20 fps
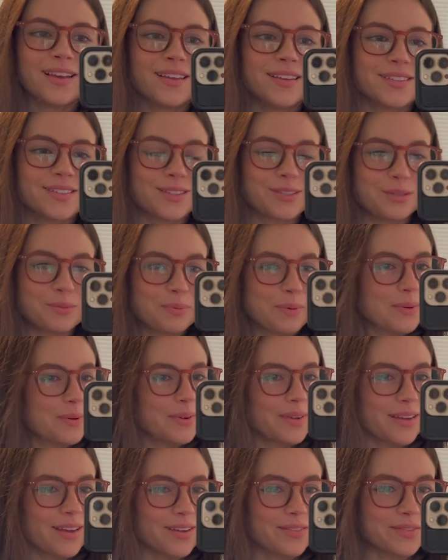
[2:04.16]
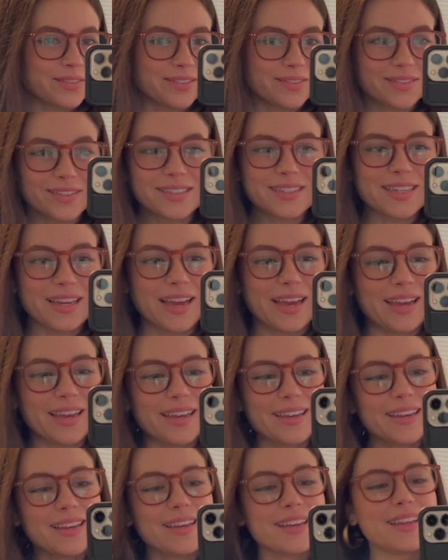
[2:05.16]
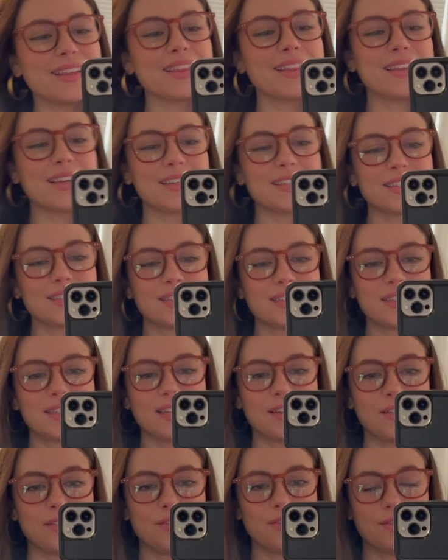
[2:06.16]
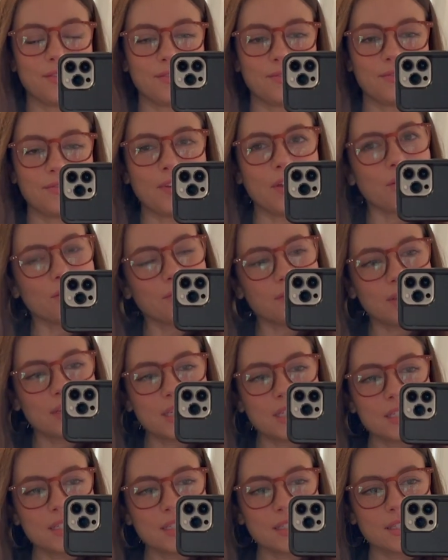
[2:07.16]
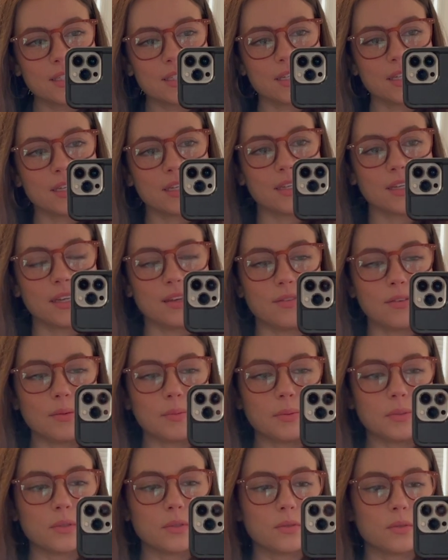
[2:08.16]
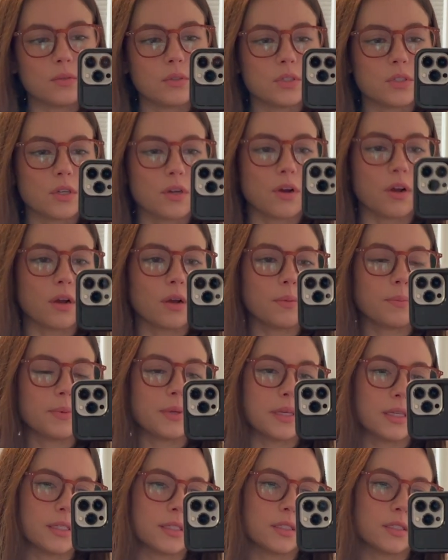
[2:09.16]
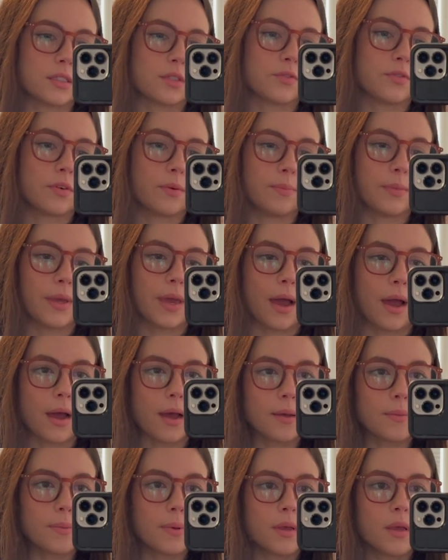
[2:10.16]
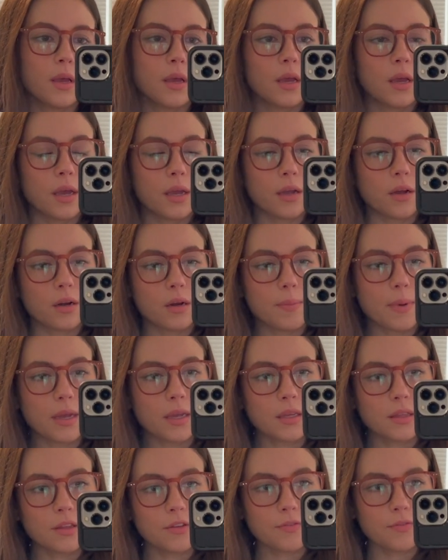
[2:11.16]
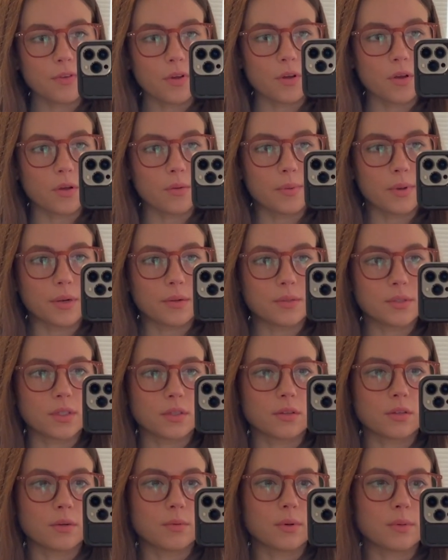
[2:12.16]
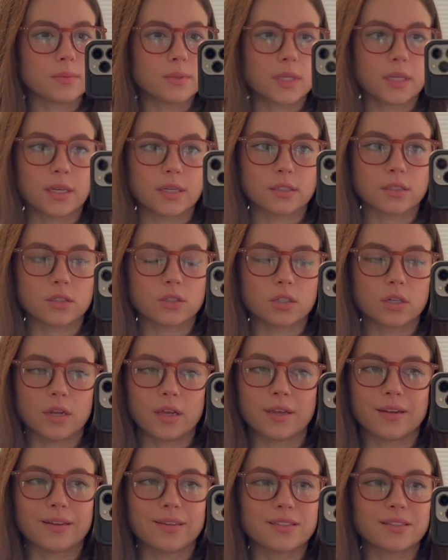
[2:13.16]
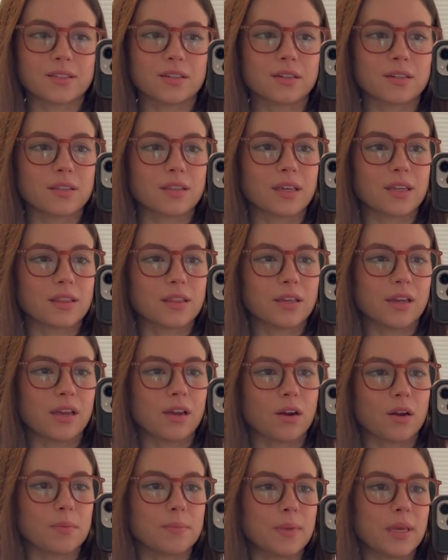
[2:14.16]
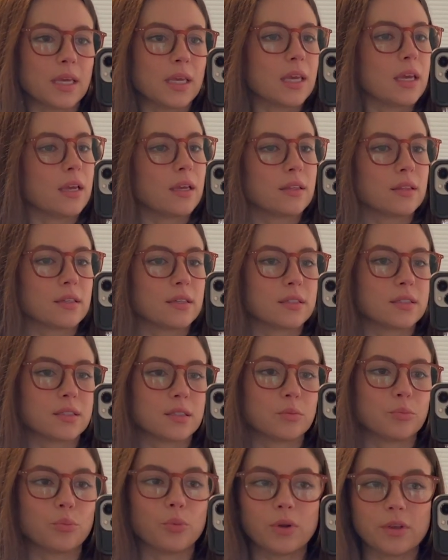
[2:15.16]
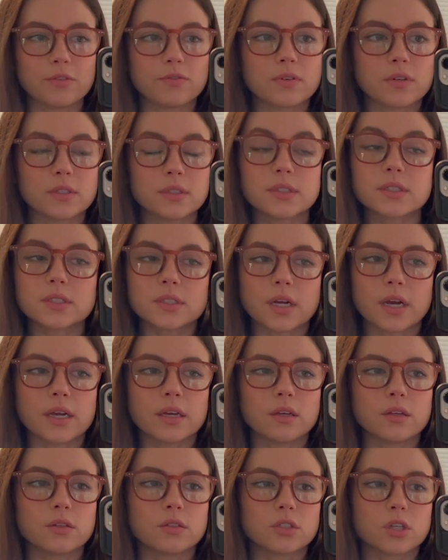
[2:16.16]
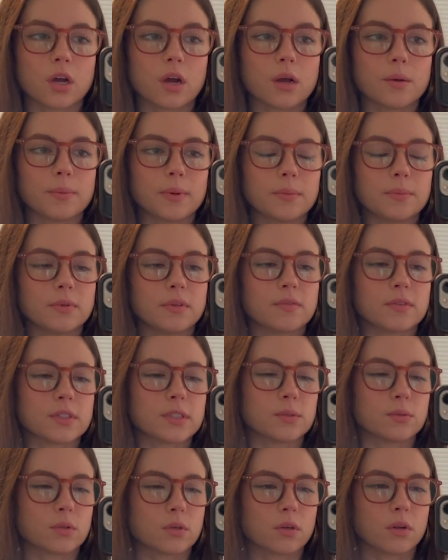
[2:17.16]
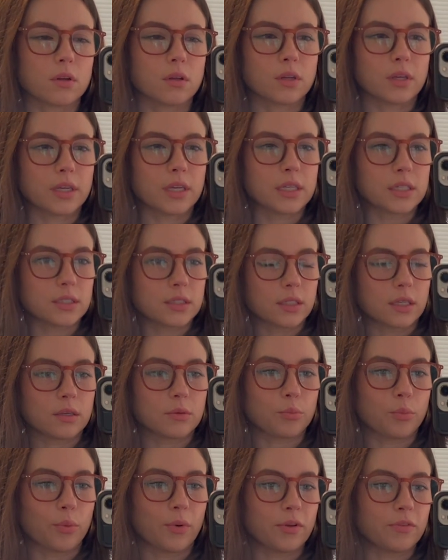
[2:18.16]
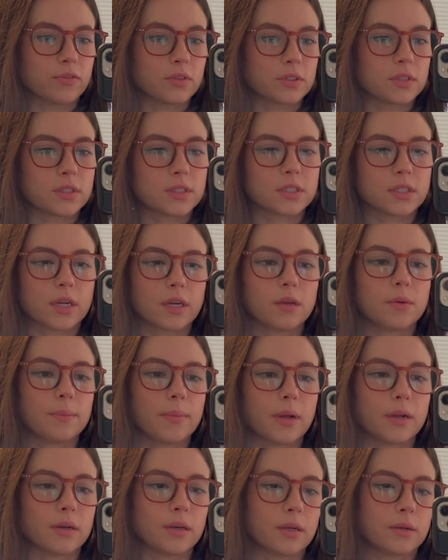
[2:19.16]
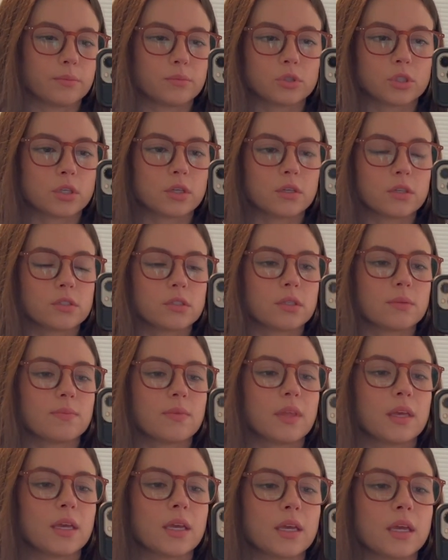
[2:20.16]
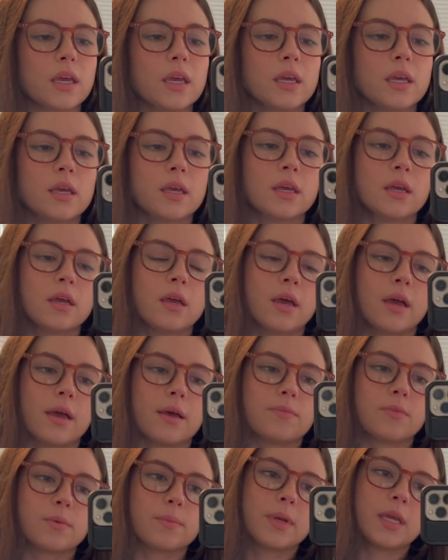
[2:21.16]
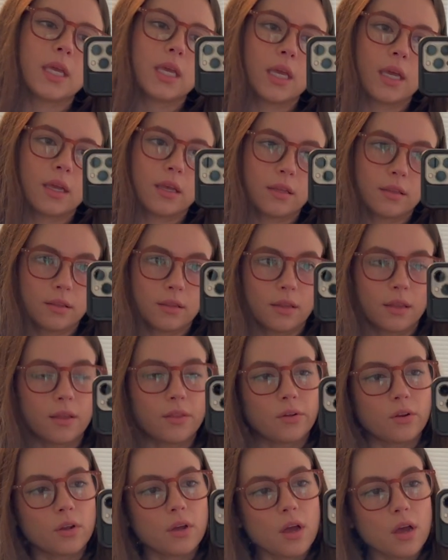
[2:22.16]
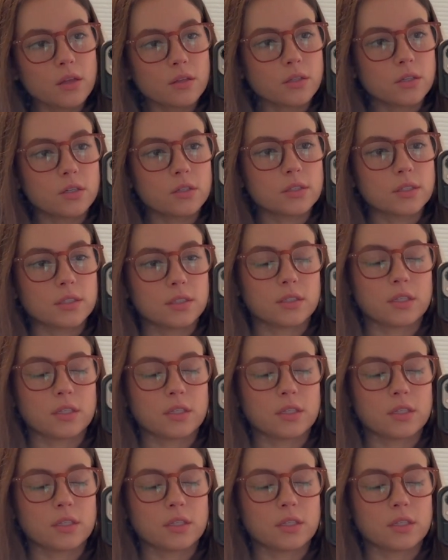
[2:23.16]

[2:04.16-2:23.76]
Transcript: Super quick outfit of the day. This velvet navy blue top is from Gap. I got it back in the fall, but I was on their website yesterday and I saw that they are making this boyfriend style top. I believe that's what they're calling it, is like a boyfriend style button up shirt or something. And they're making it in other colors and